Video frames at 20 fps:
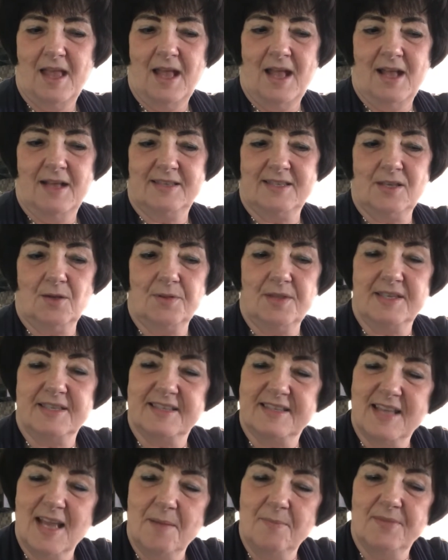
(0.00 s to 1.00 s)
So the
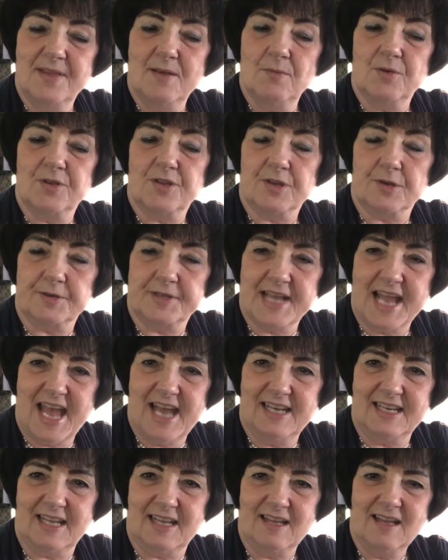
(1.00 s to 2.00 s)
same thing with their
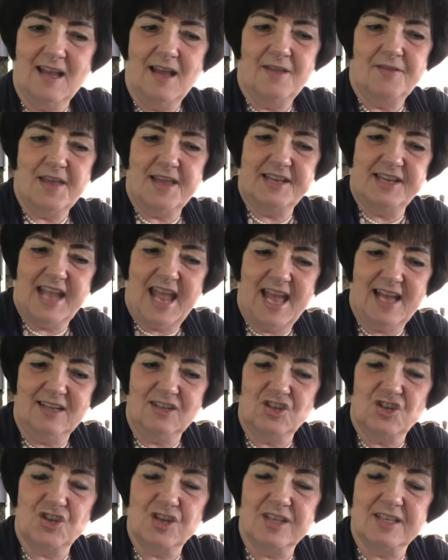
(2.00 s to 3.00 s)
tanning. They
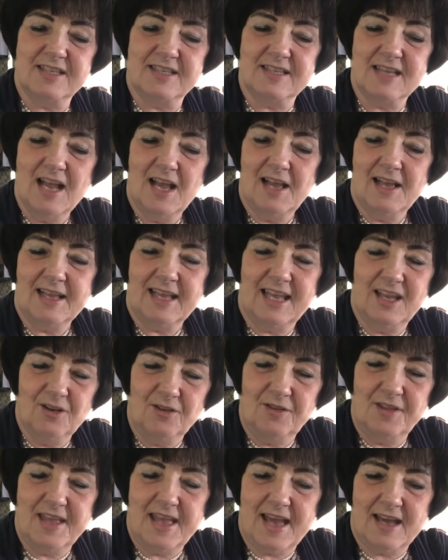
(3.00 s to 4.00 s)
can't just kill
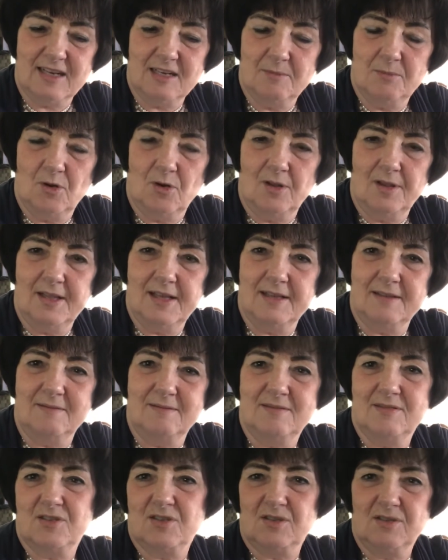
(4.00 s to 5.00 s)
the animal and
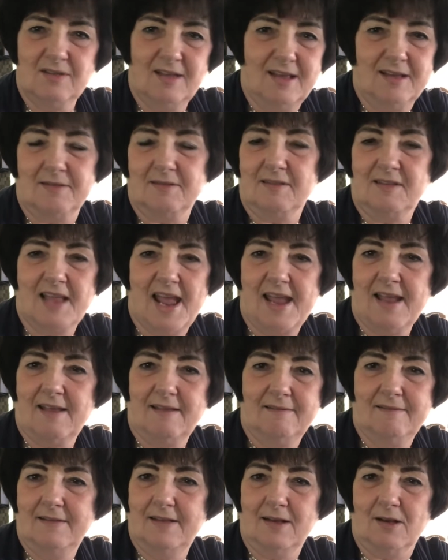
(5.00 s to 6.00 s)

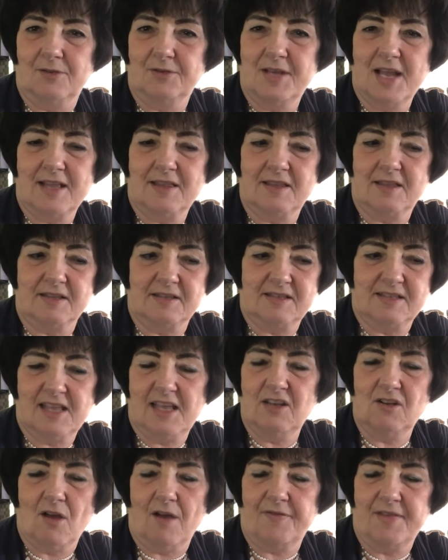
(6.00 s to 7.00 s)
take the
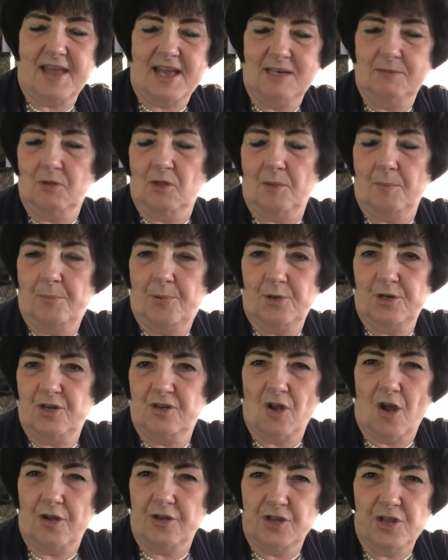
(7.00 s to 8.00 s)
skin off the animal and put it
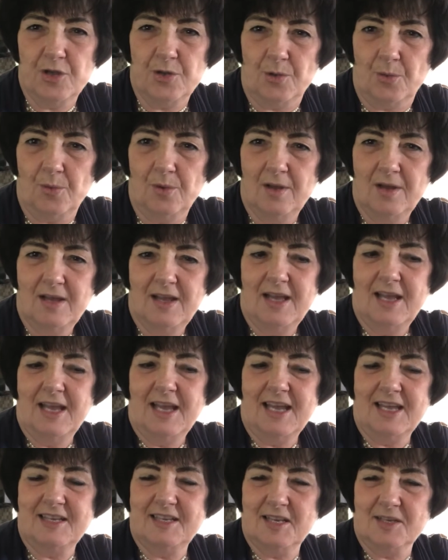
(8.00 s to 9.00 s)
on you.
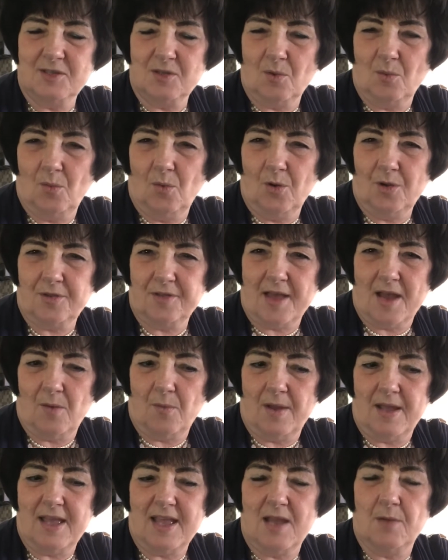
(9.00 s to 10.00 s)
It doesn't work that
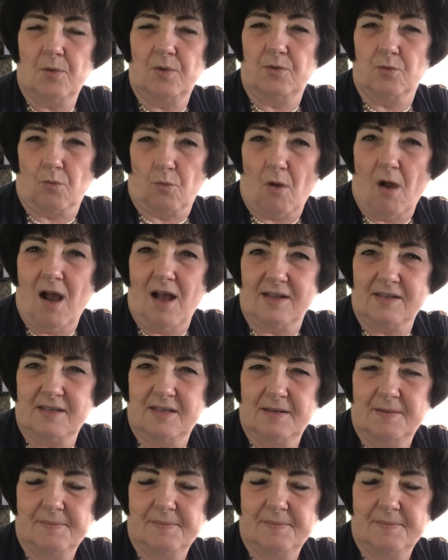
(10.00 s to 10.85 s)
way. It would rot.